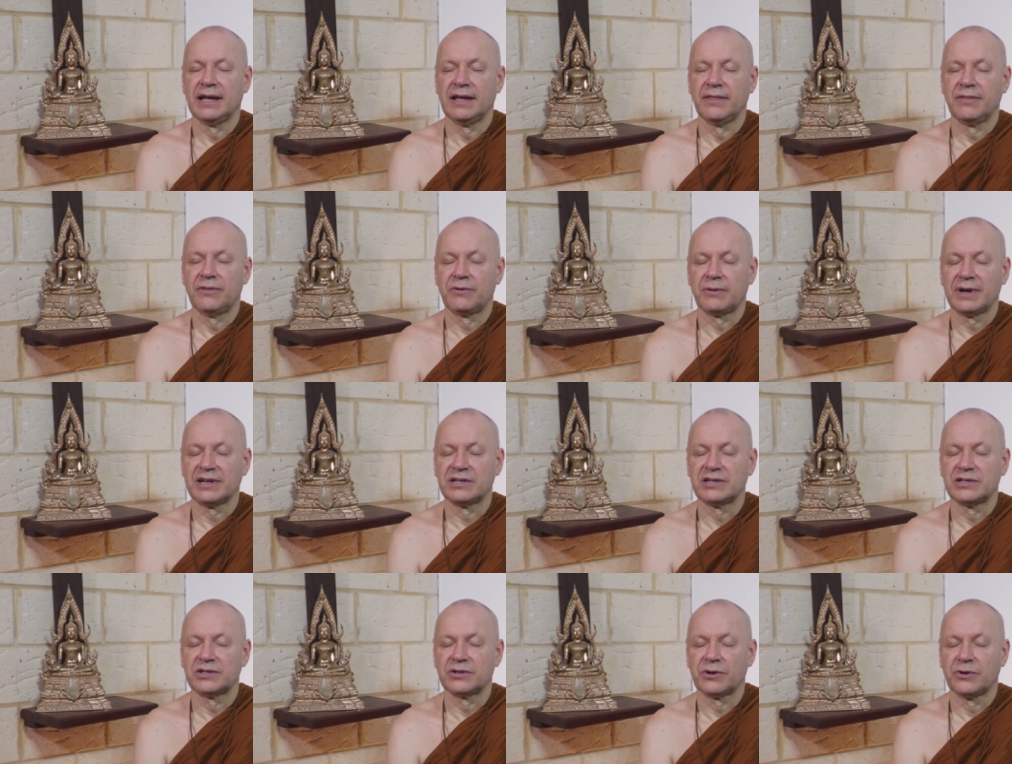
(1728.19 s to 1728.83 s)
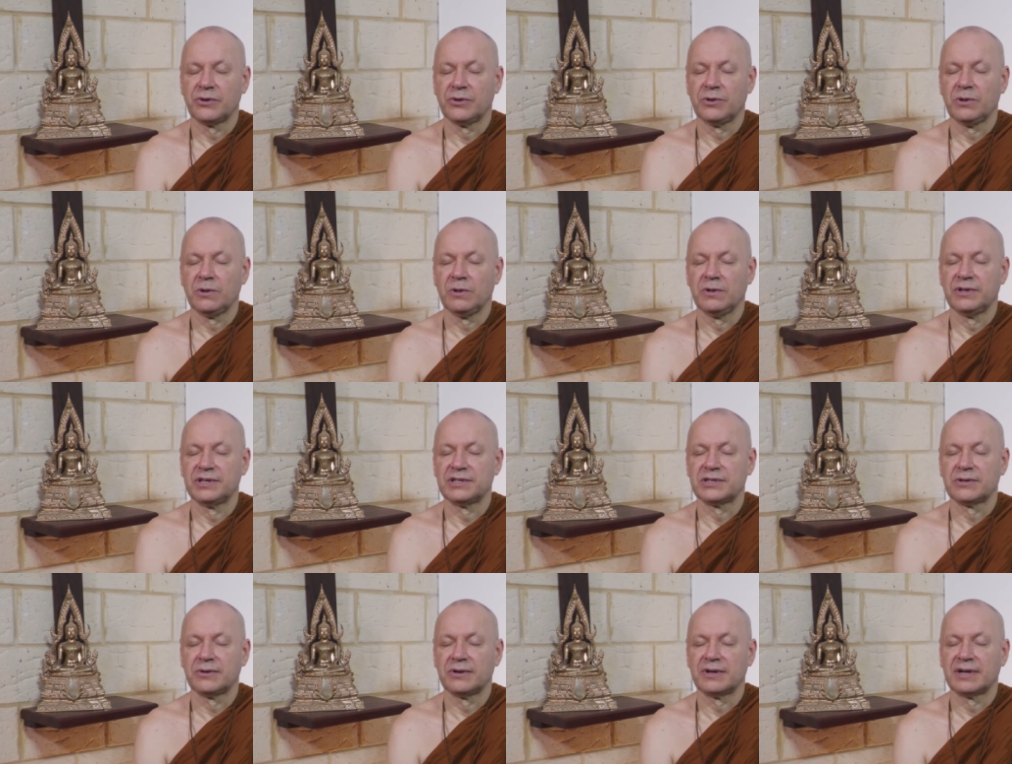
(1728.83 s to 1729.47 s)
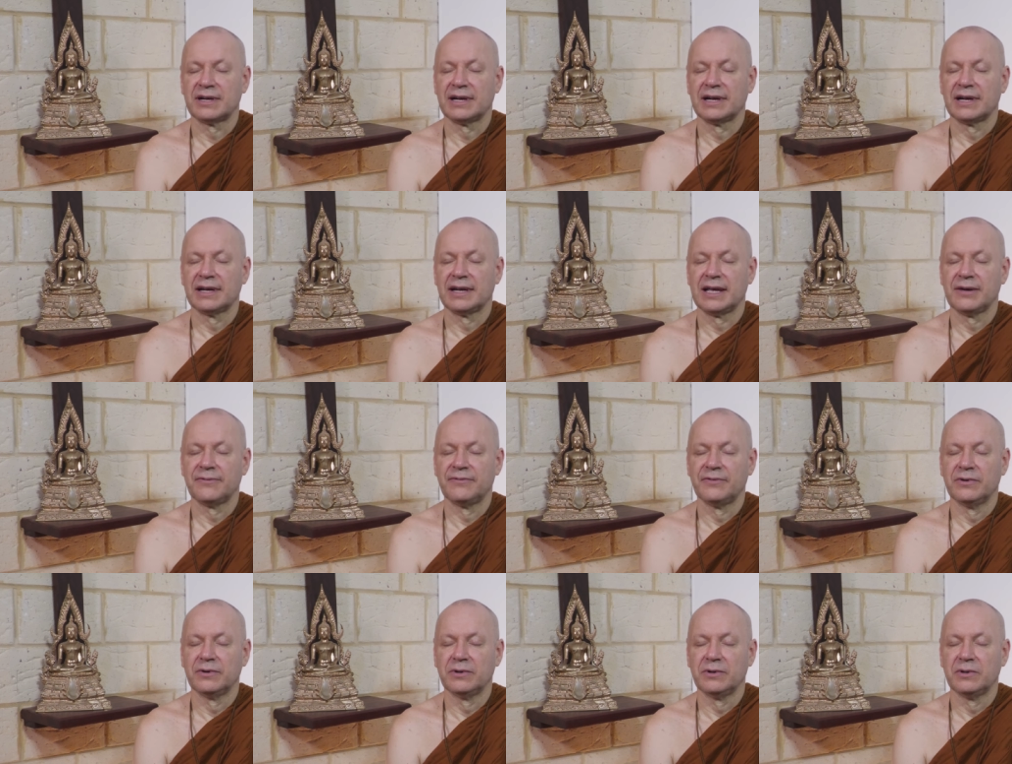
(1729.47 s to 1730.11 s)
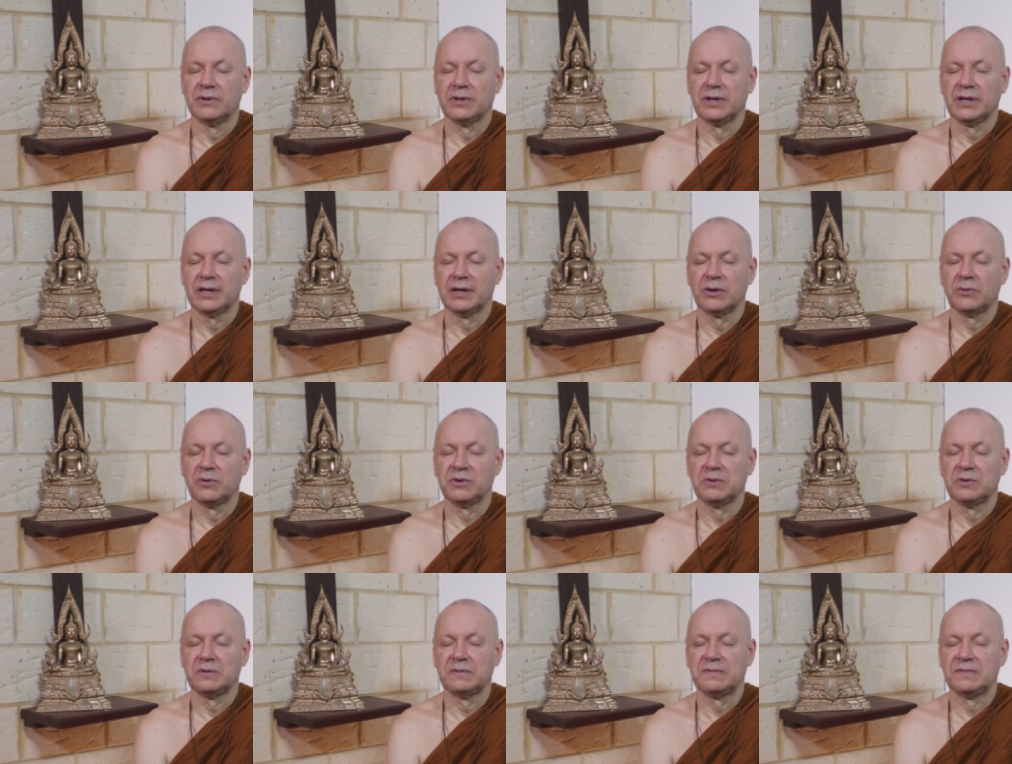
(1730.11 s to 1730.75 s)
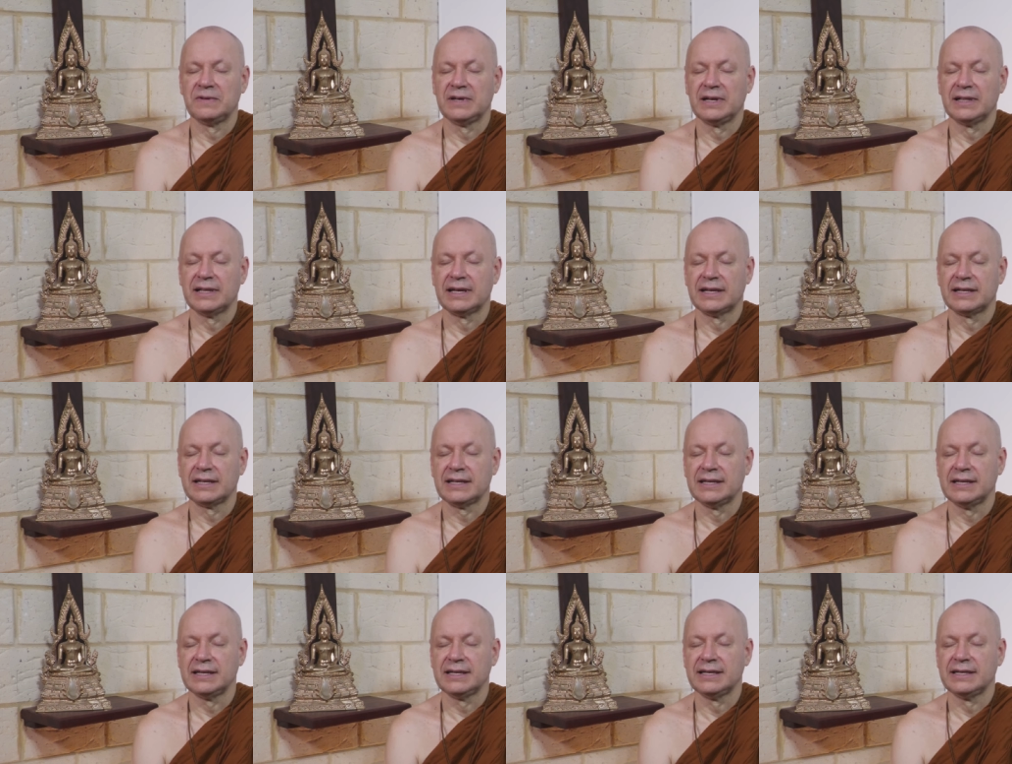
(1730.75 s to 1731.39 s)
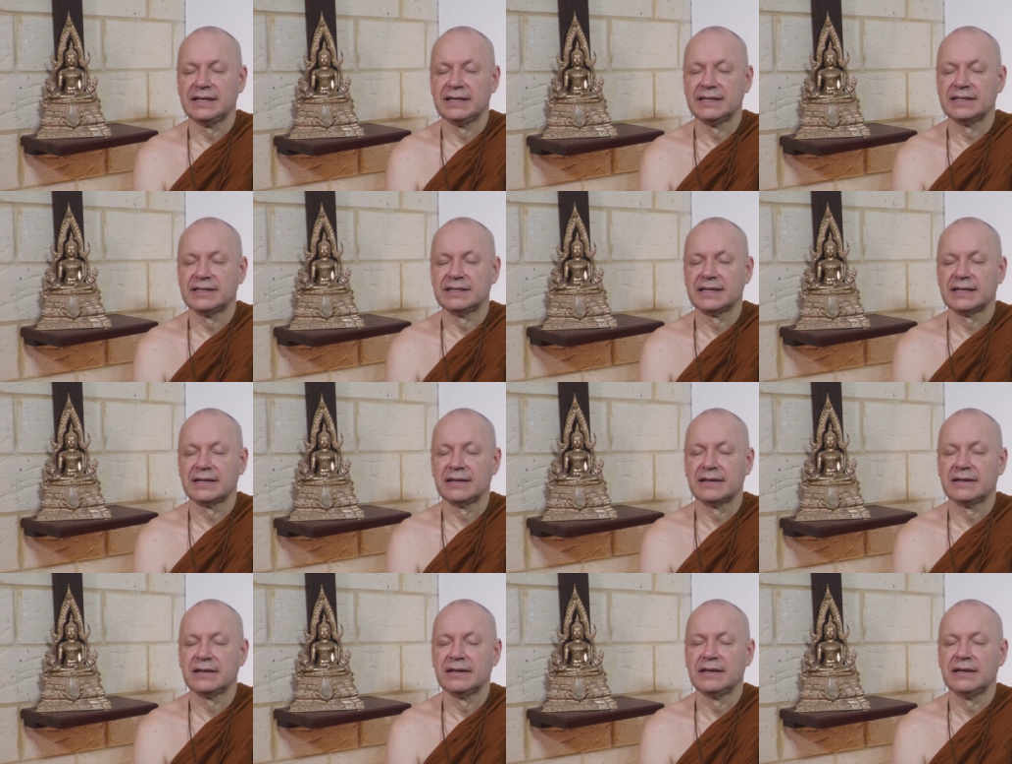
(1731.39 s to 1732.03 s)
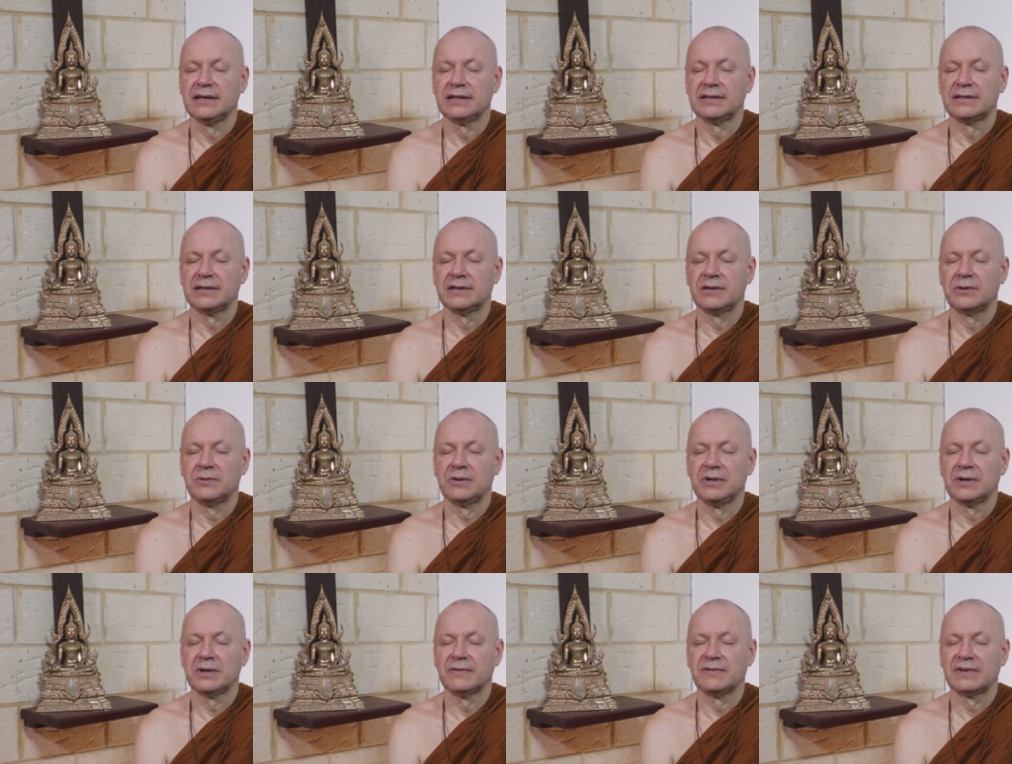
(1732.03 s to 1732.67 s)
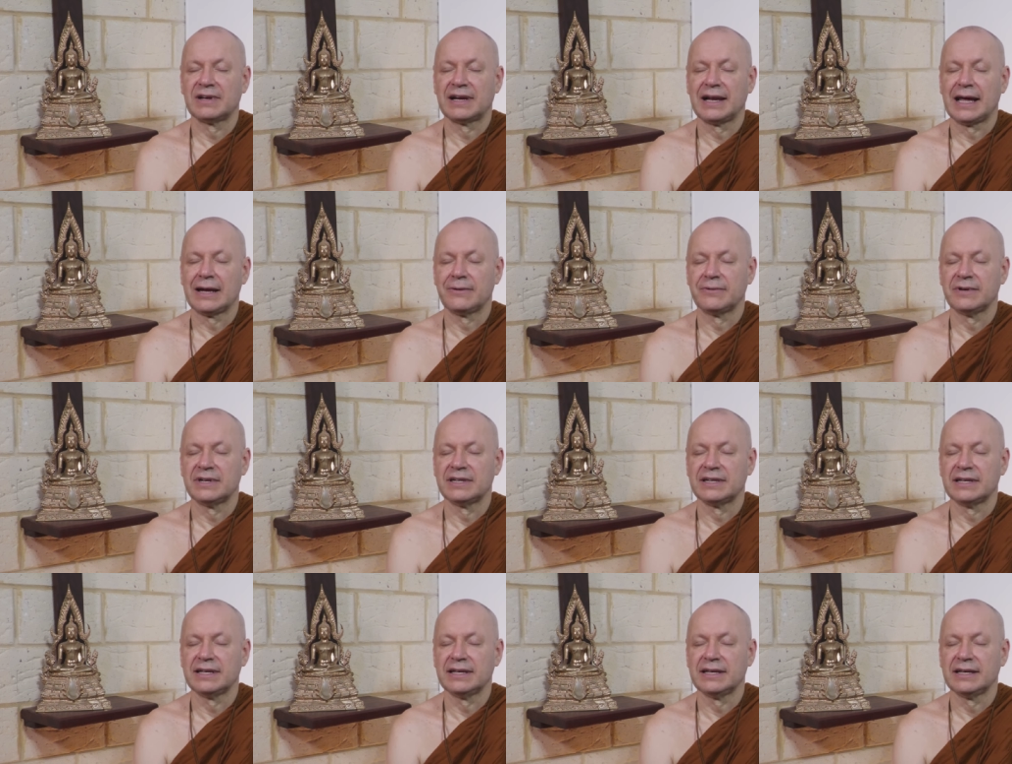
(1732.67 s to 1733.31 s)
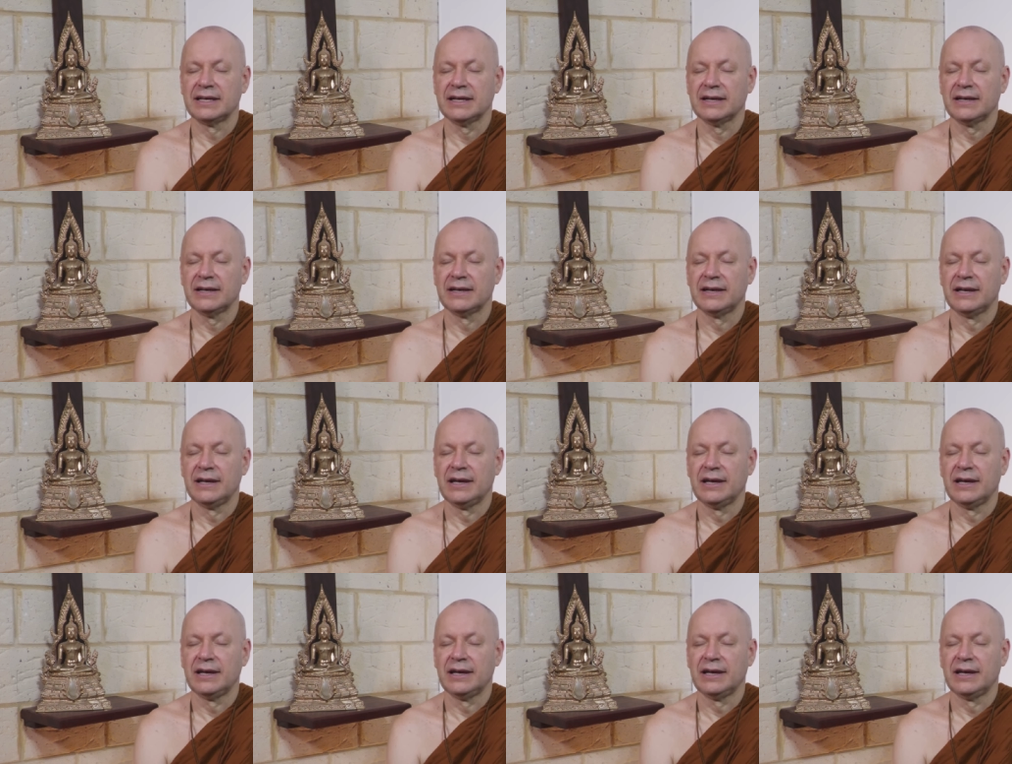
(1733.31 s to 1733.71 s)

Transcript: threshold, a certain level, uh, where you feel at ease and a degree of clarity, uh,